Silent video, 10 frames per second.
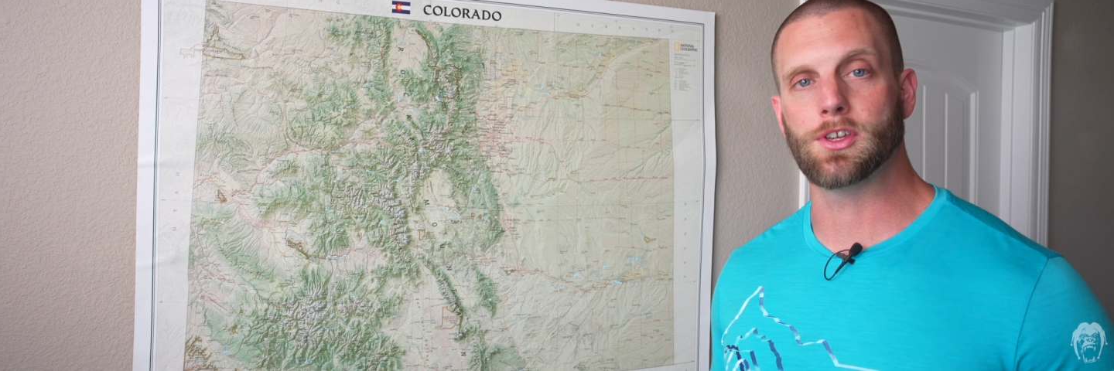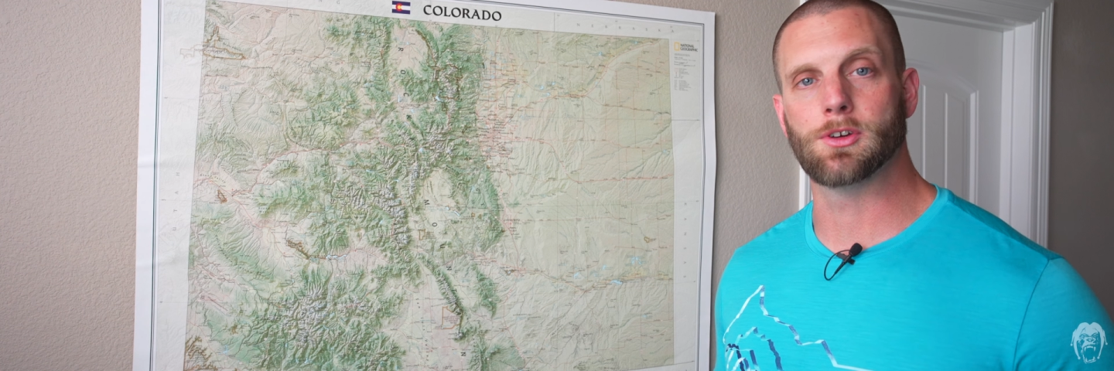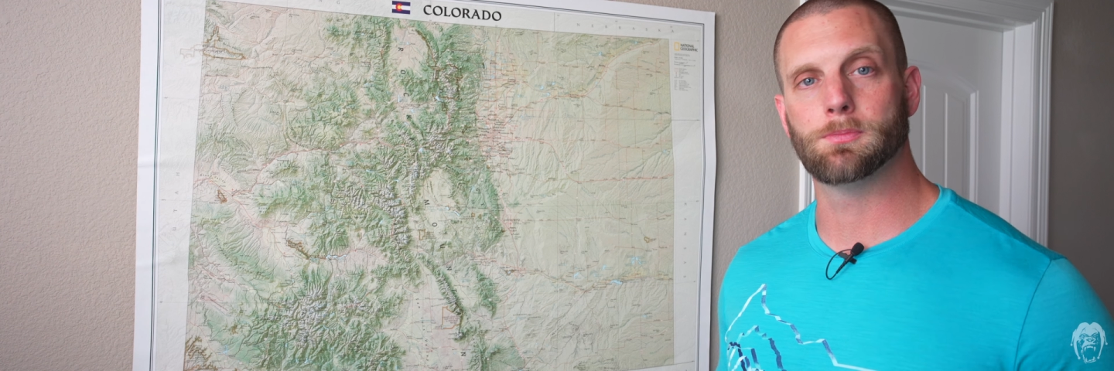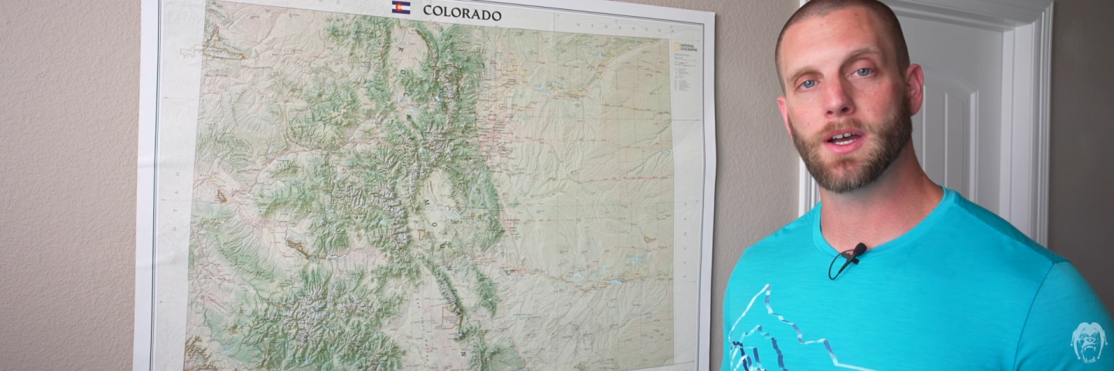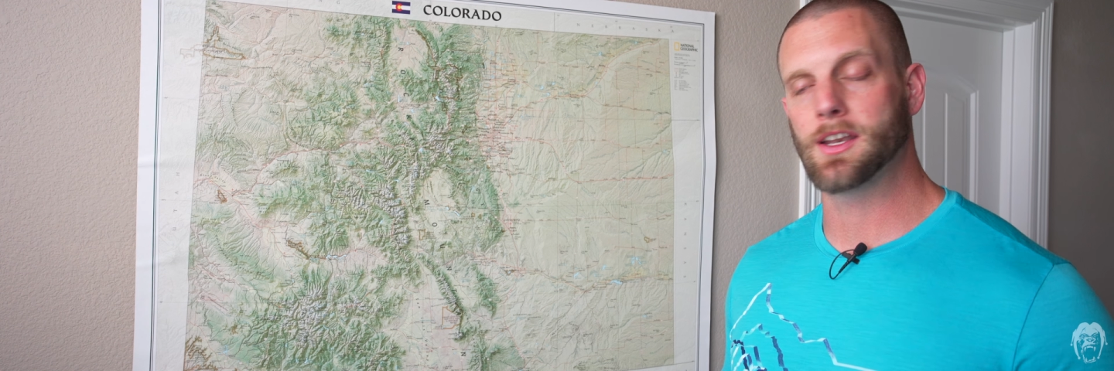
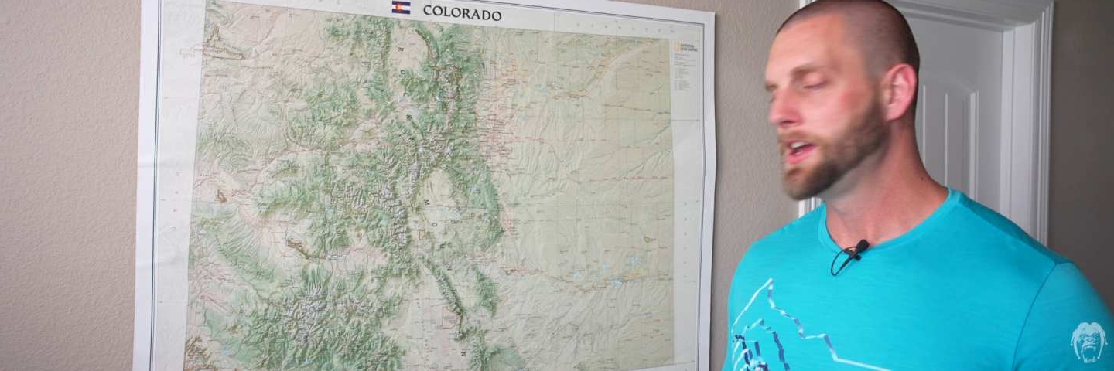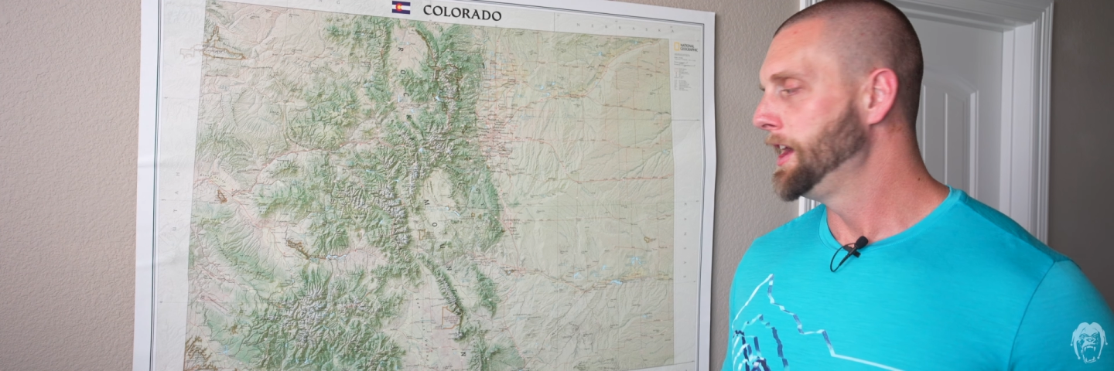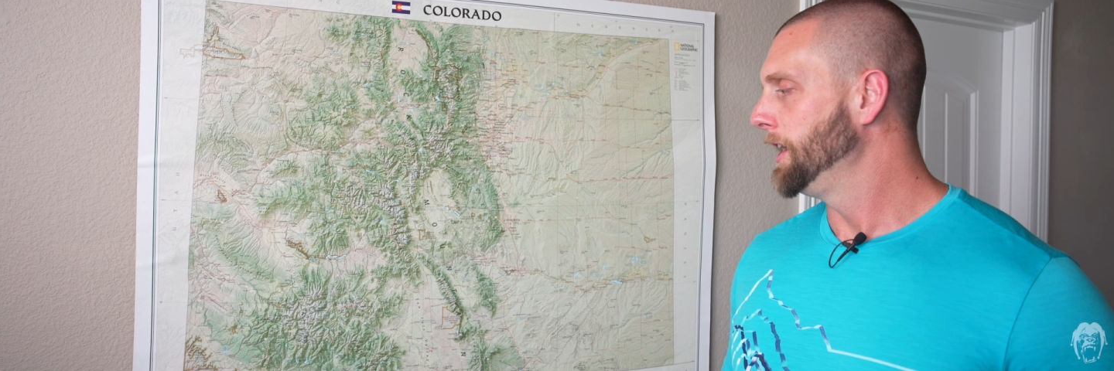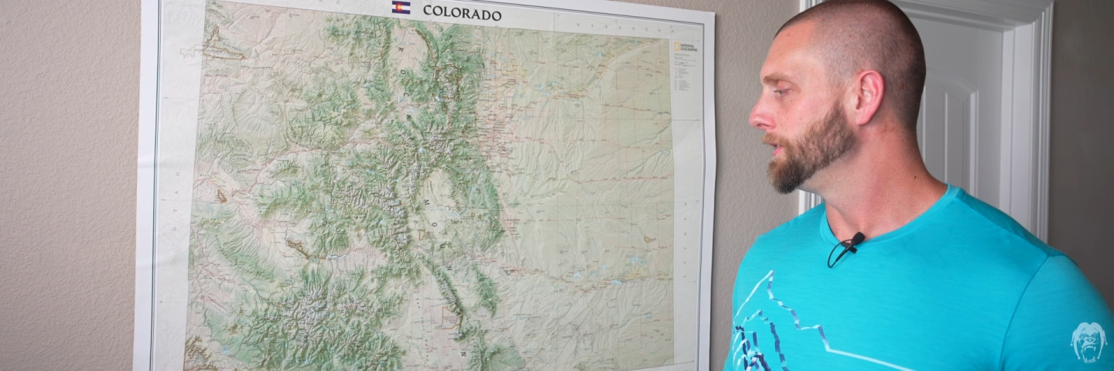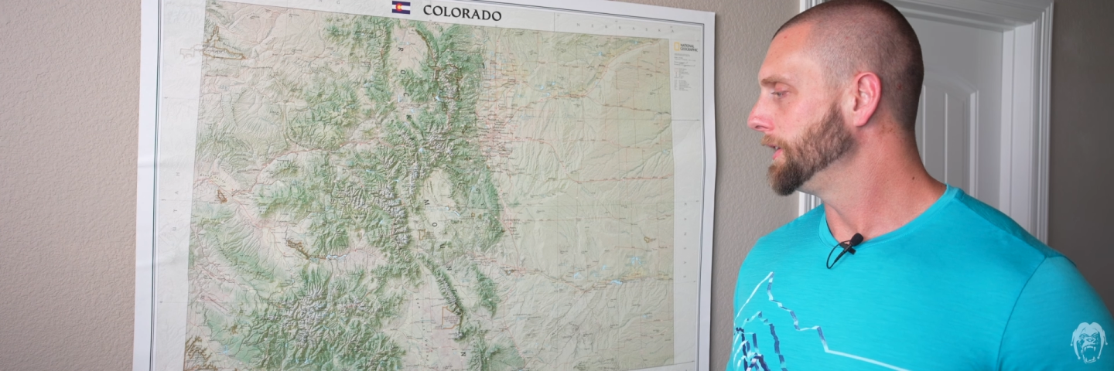you. But,
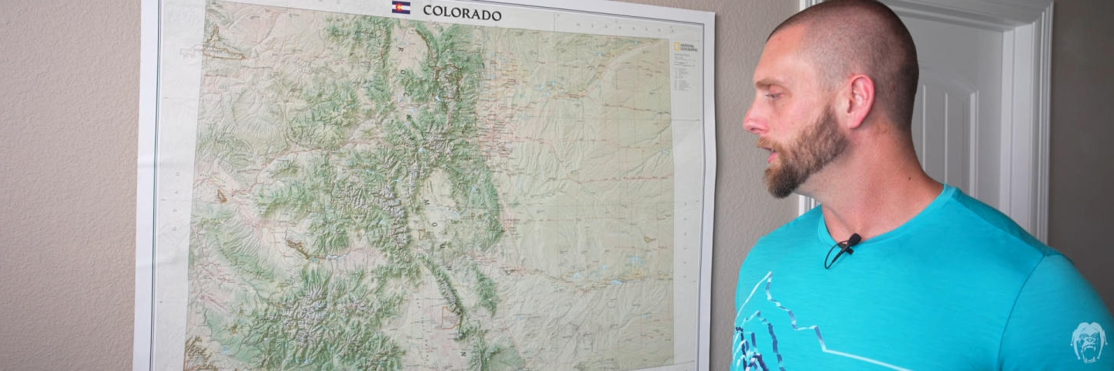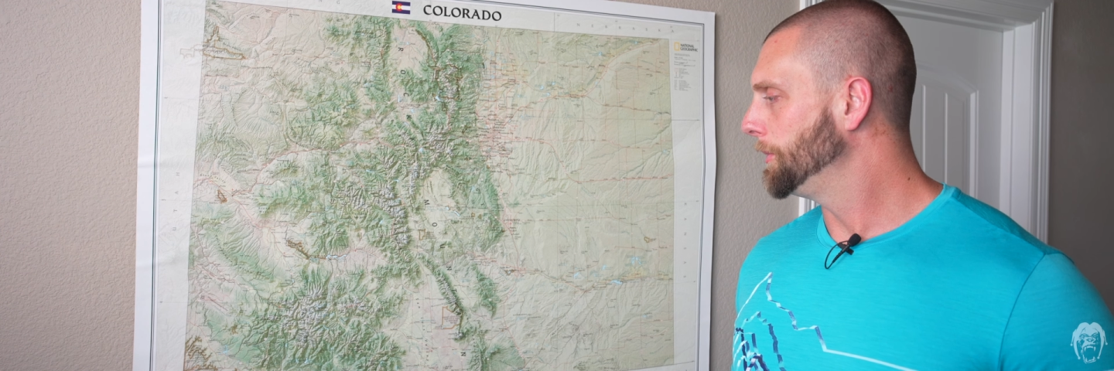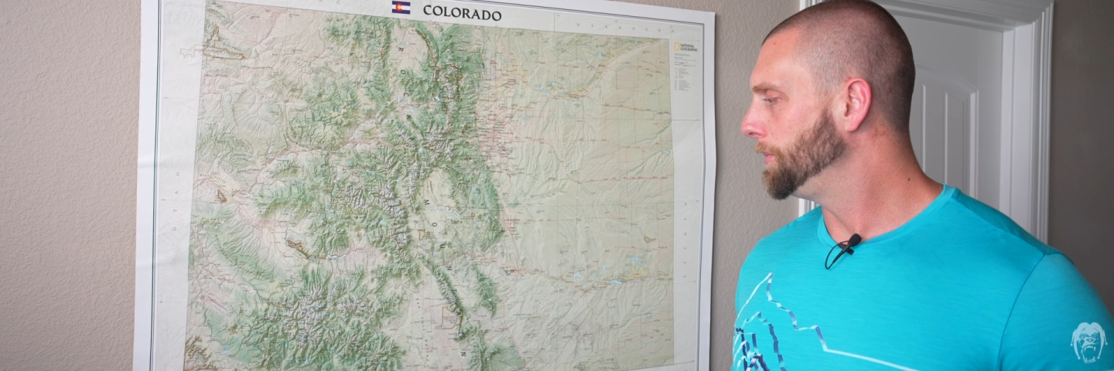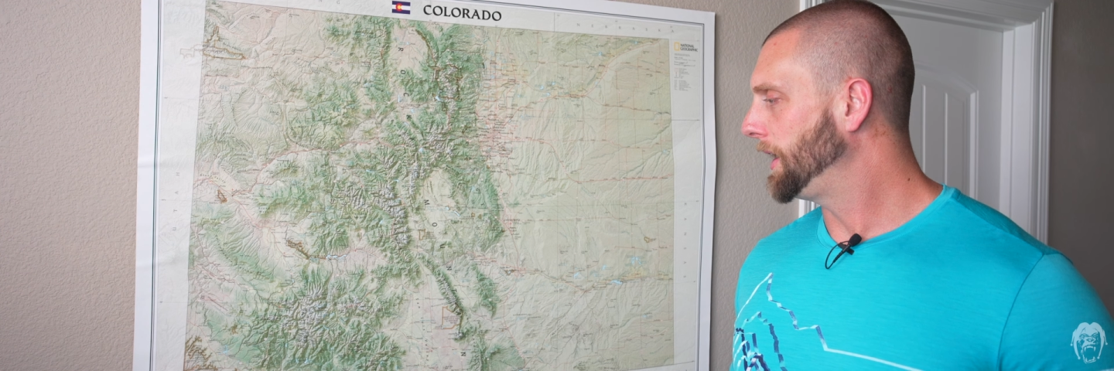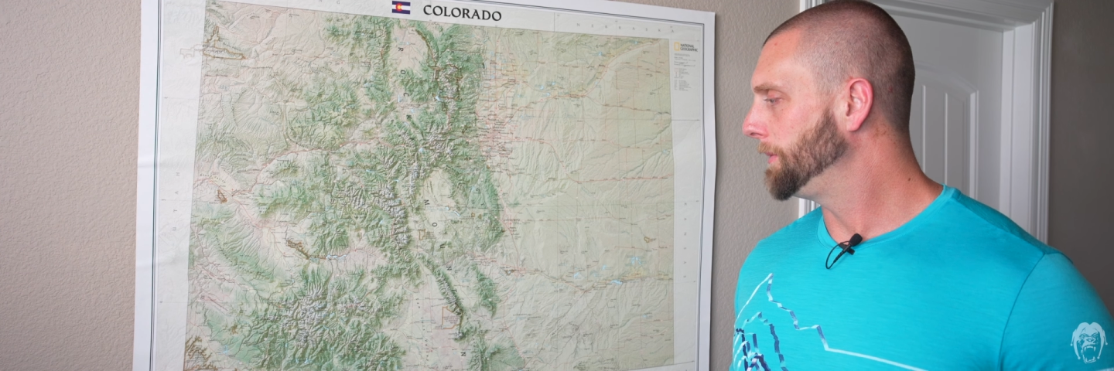
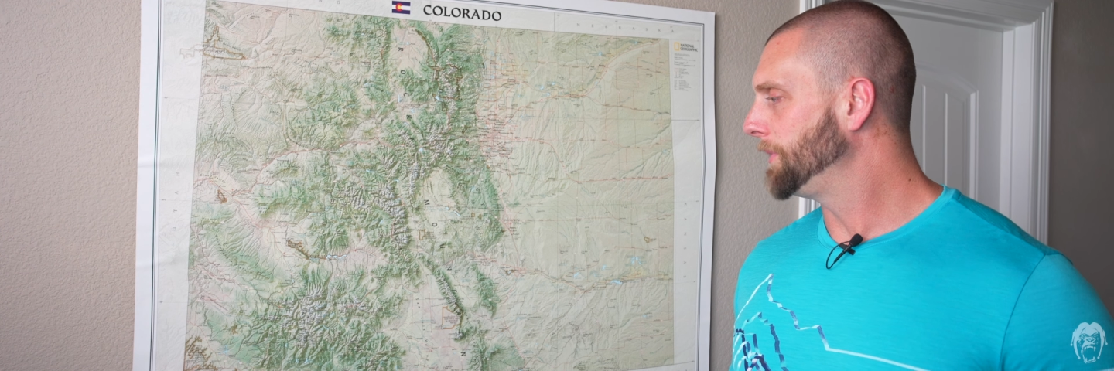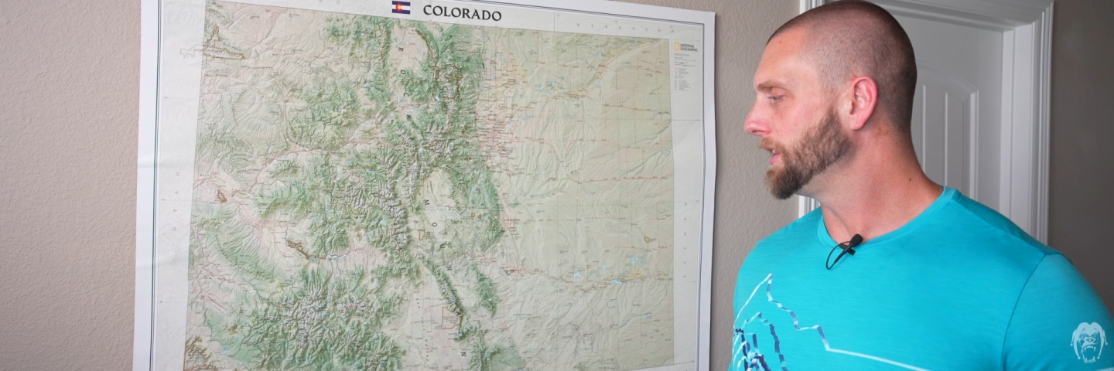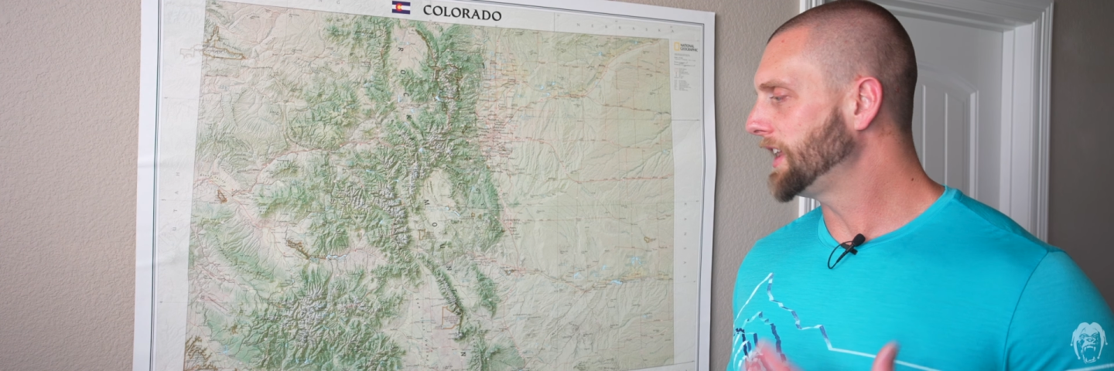a